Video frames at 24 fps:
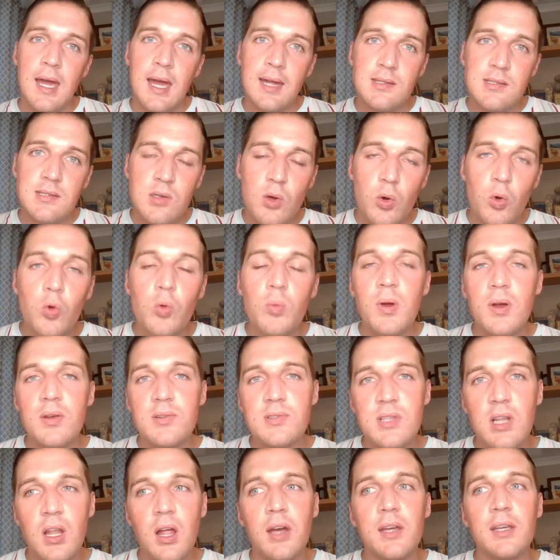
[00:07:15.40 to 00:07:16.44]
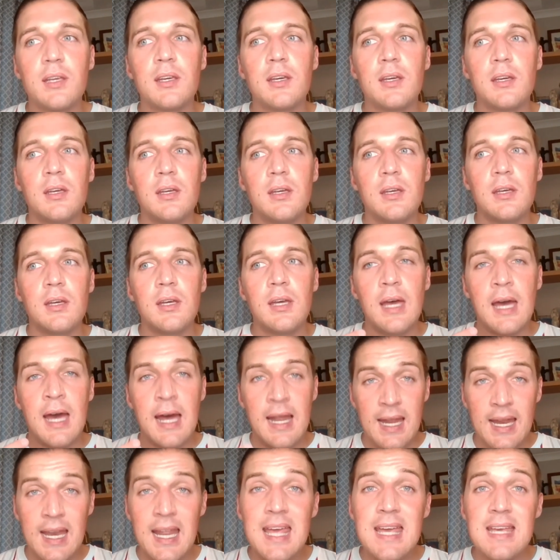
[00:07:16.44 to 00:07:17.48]
It's almost like,
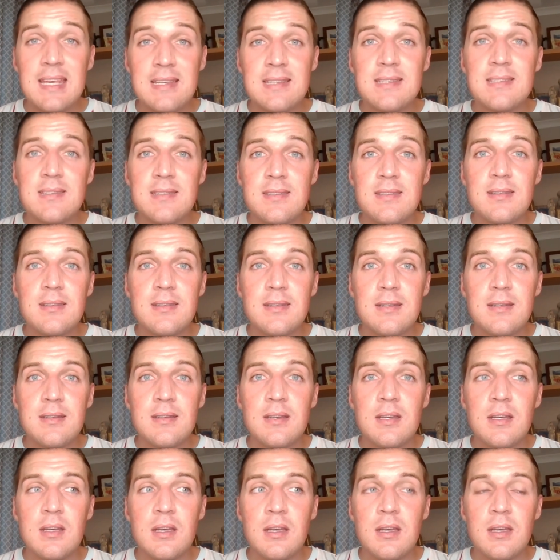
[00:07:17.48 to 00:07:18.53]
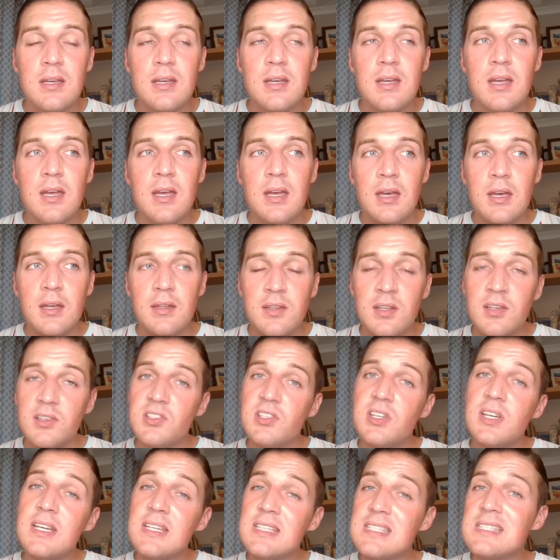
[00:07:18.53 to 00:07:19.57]
and it is, that
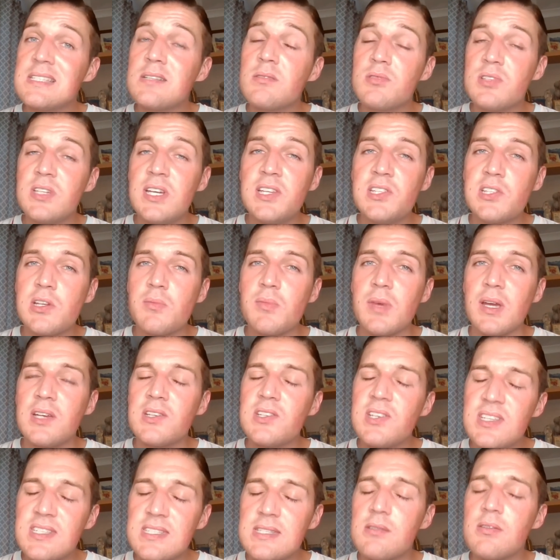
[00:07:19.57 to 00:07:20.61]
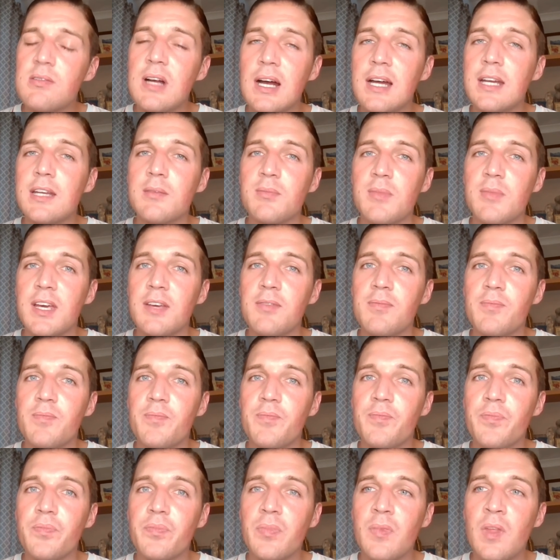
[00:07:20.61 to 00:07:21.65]
she is still teaching me, she's still guiding me.
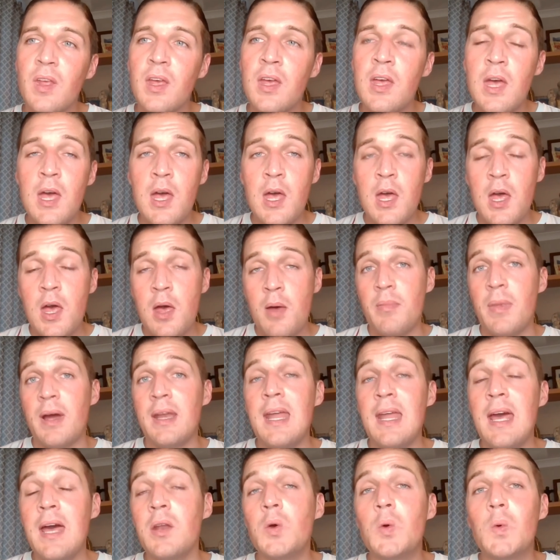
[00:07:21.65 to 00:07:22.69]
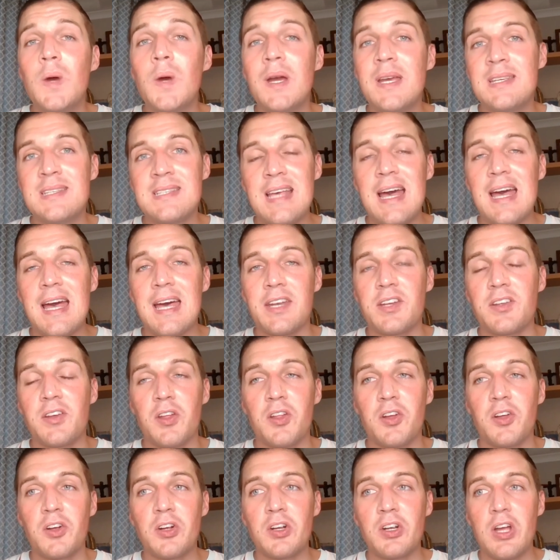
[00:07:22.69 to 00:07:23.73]
My nan always said,
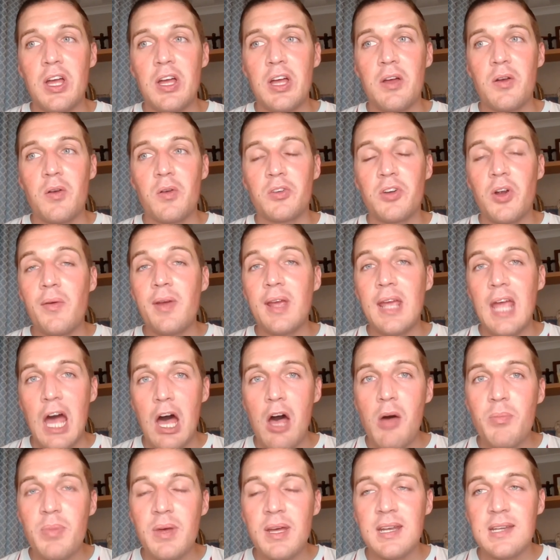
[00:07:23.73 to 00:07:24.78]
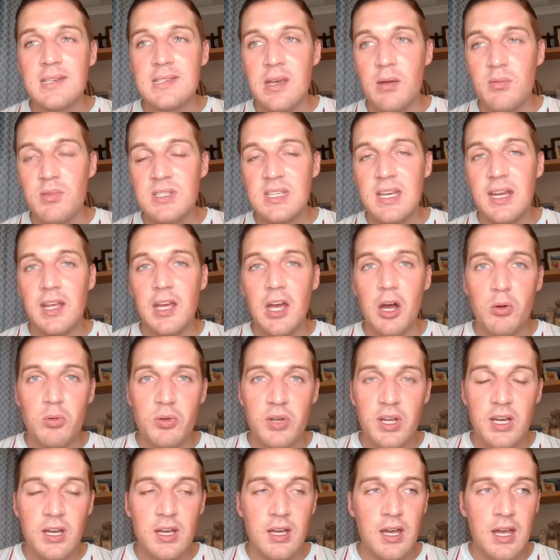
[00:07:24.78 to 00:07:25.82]
growing up, and as I was getting
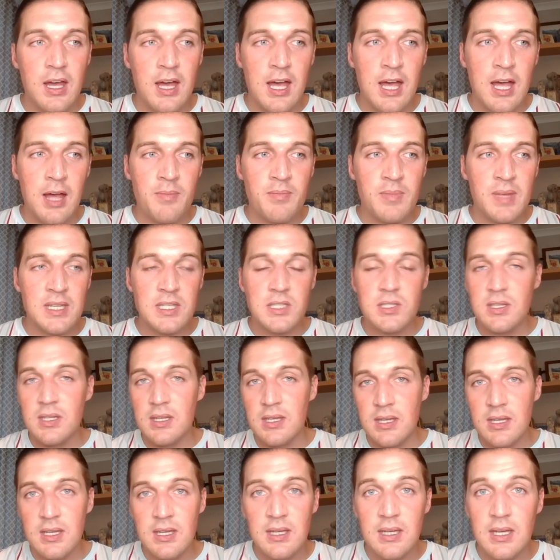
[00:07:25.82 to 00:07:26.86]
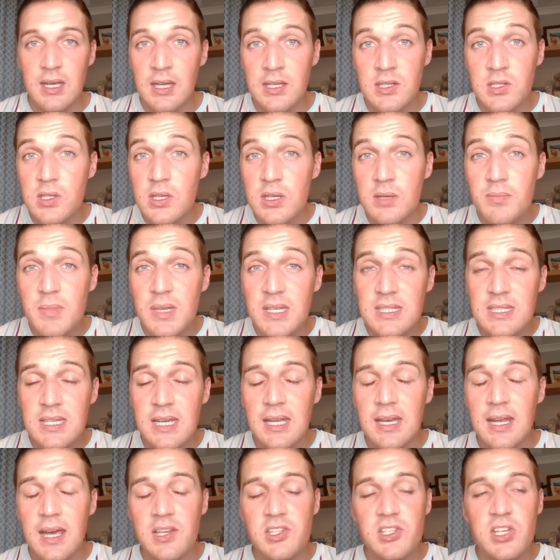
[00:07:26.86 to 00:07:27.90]
older, um, into uh, into mid
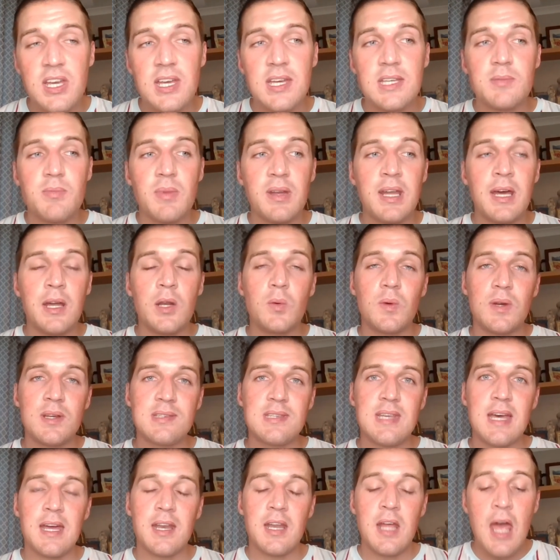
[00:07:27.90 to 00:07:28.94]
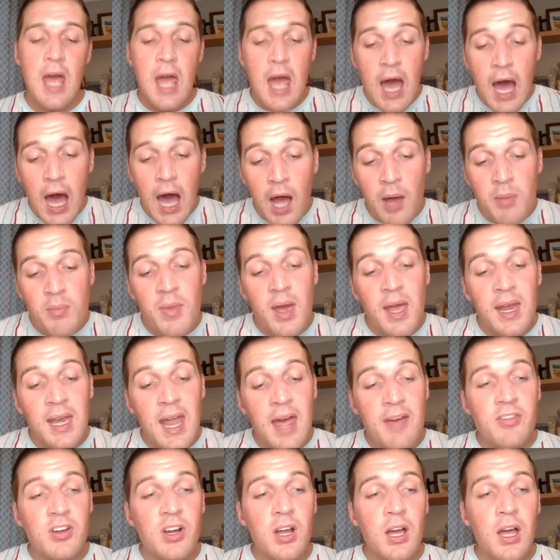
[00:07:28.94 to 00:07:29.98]
teenage years, my nan always said, "I may
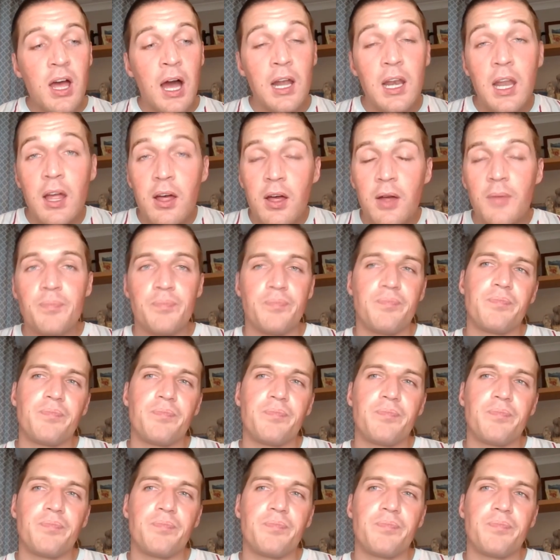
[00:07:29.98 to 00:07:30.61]
never, I look,